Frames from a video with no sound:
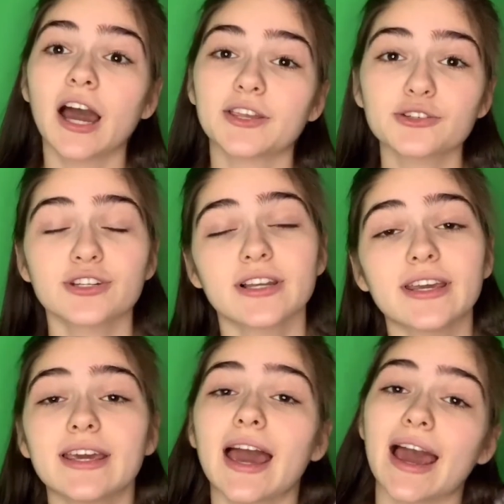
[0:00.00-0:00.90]

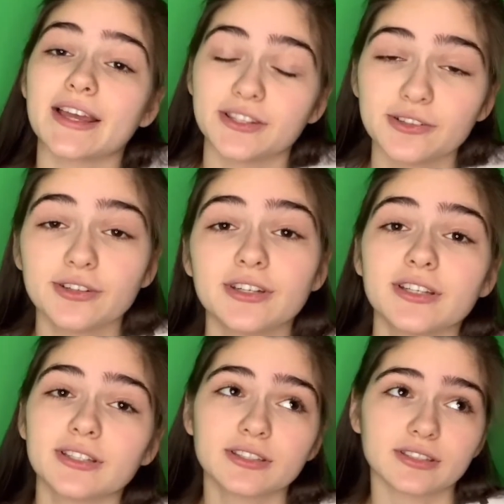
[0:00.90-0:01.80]
usually I do
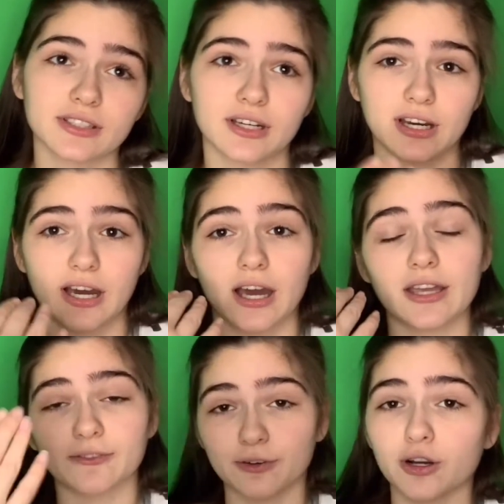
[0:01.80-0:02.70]
it uh,
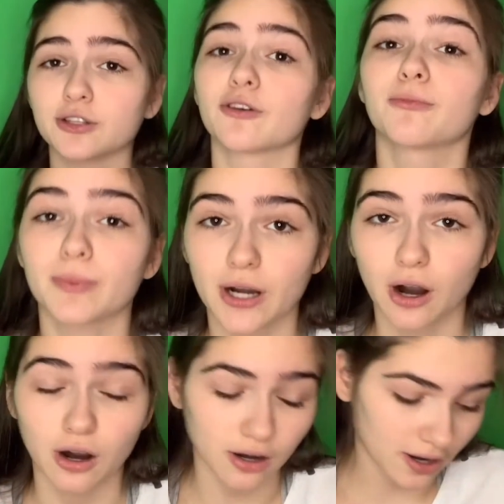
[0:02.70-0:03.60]
in front of mirror.